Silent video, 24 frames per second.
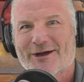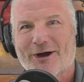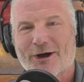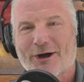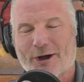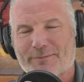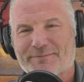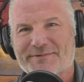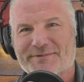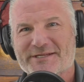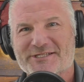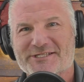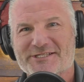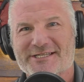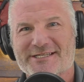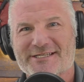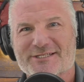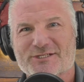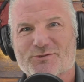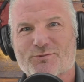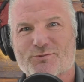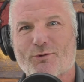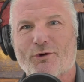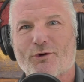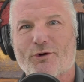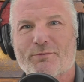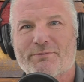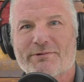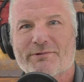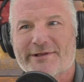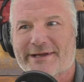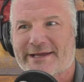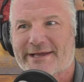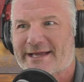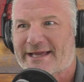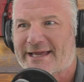RPG is
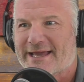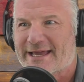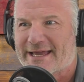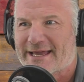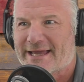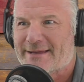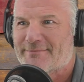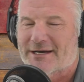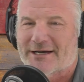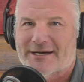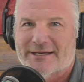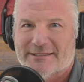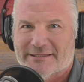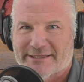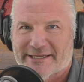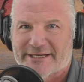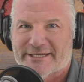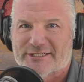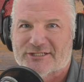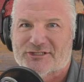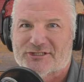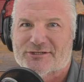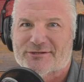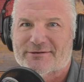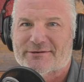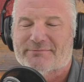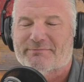role-playing game literature,